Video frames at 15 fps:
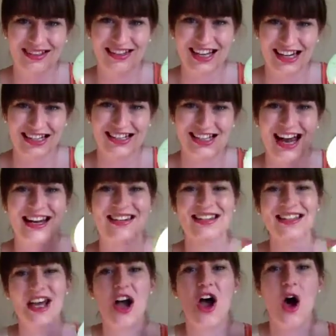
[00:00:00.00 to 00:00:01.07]
this
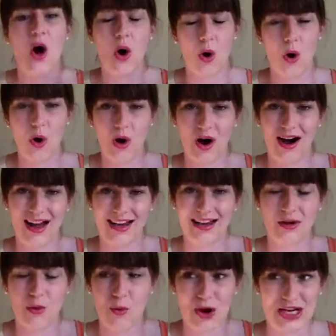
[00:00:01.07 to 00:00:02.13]
scent
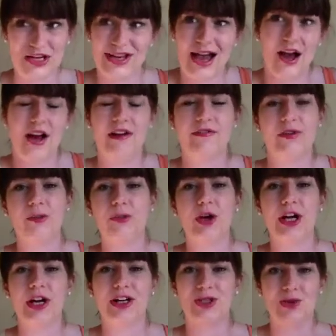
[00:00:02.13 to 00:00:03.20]
like when you get home from
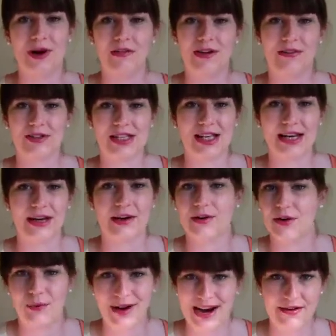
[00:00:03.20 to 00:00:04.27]
work 12 hours later
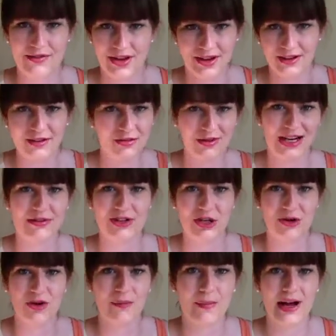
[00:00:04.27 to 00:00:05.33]
or whenever
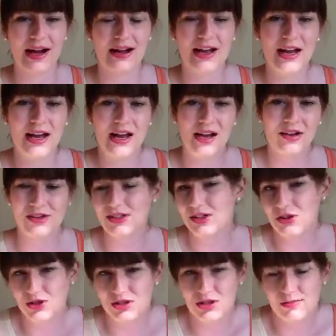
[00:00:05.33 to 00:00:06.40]
you come back, because
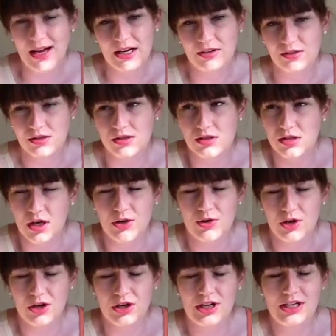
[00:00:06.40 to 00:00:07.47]
it just smells so
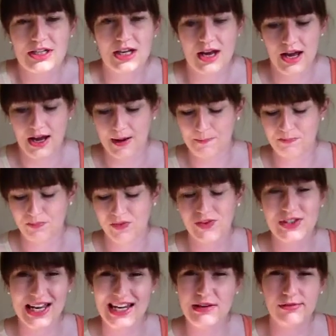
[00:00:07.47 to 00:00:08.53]
good.
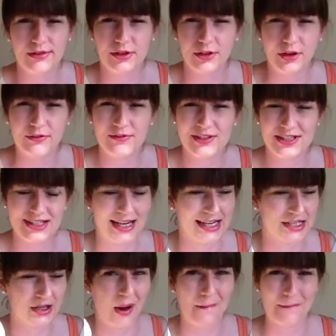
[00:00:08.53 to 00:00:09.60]
Dave loves
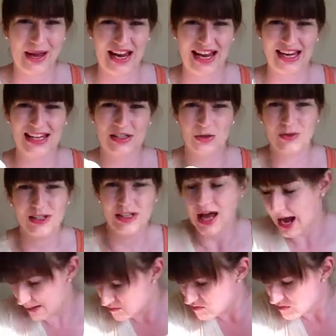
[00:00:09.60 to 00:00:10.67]
this on me. He's always
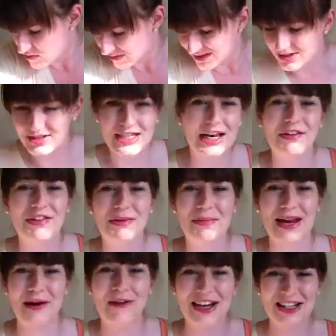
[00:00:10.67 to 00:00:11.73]
like sniffing
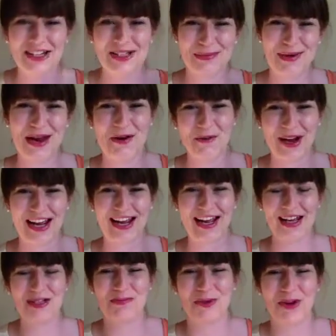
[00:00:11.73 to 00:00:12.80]
me, which is a bit
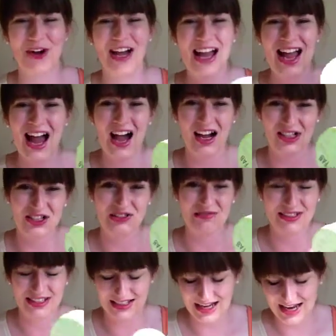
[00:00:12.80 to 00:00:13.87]
weird, but I do
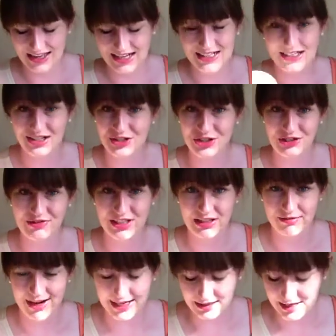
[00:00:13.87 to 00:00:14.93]
really like this and I do really
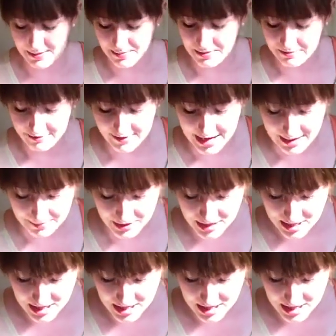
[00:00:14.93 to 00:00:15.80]
rate Nip and Fab.